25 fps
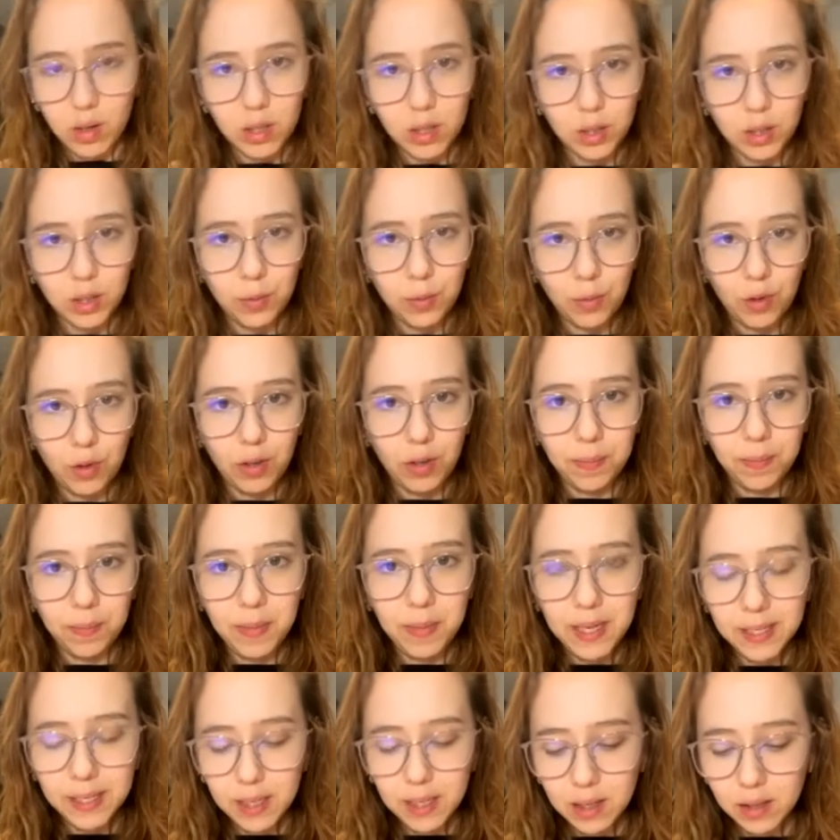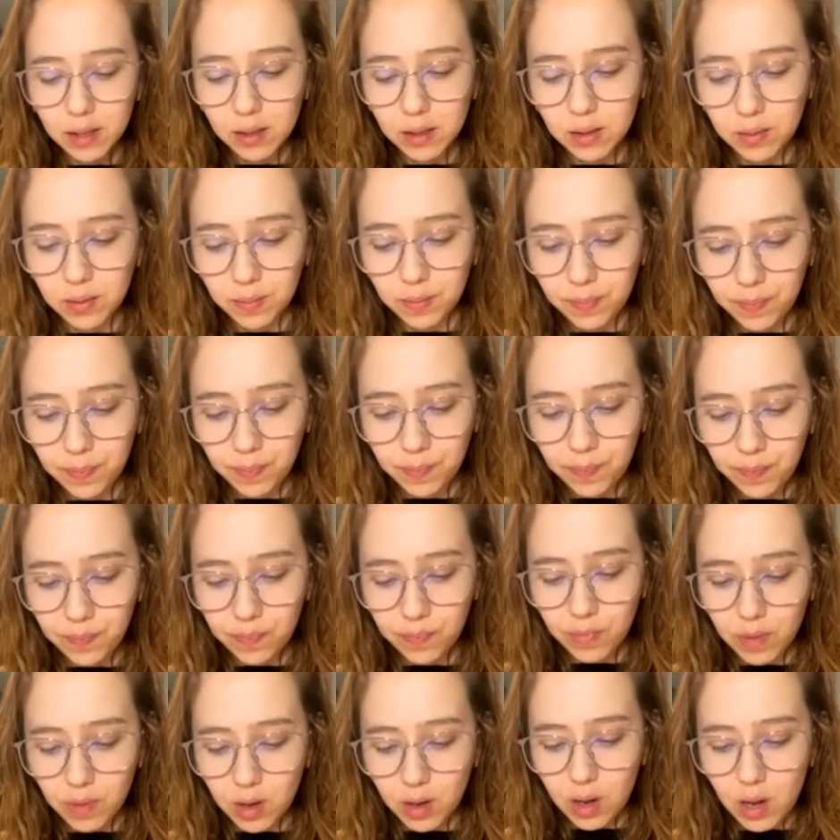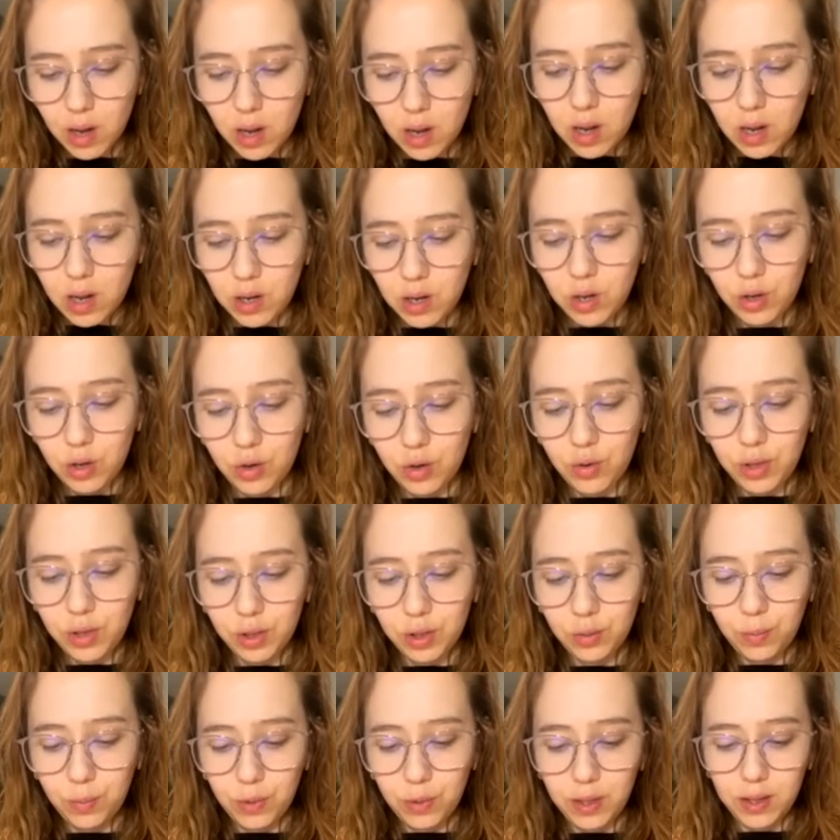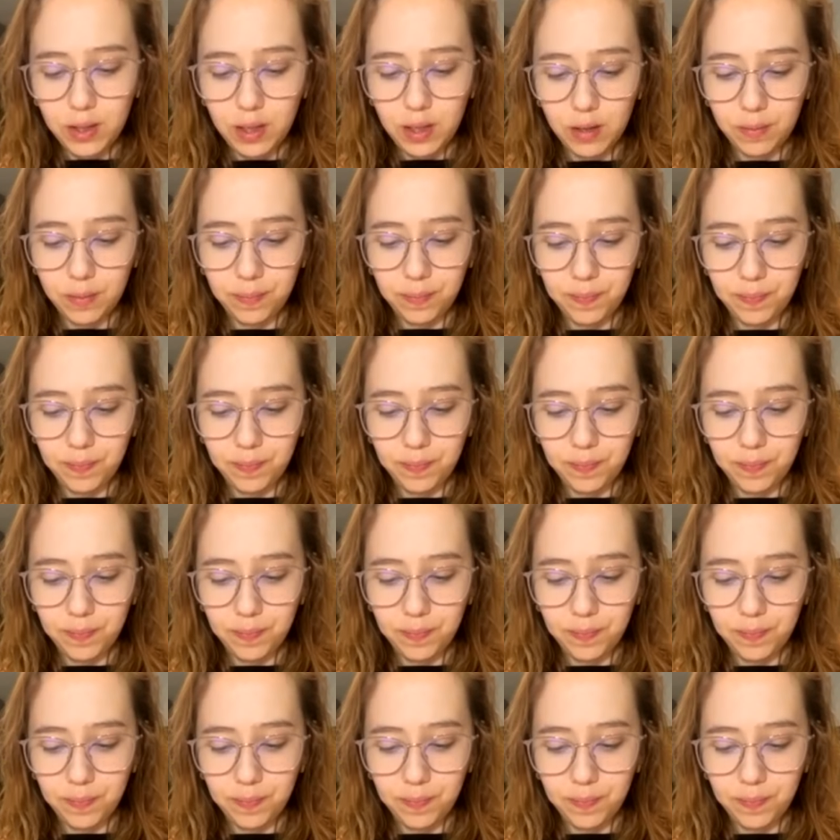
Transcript: smaller pieces. You're going to put it there.